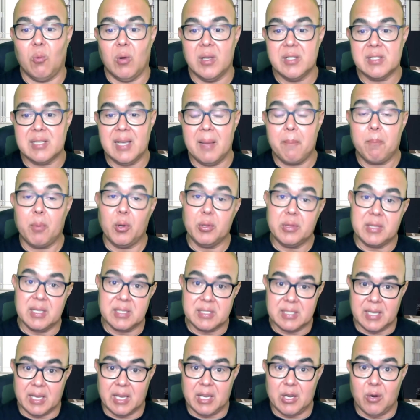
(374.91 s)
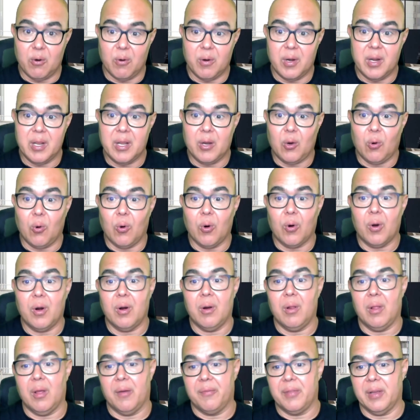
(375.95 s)
once I put the security code
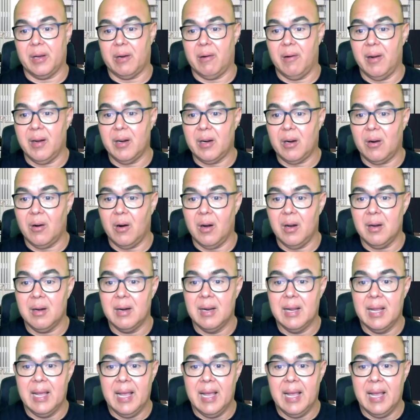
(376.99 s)
of the credit card,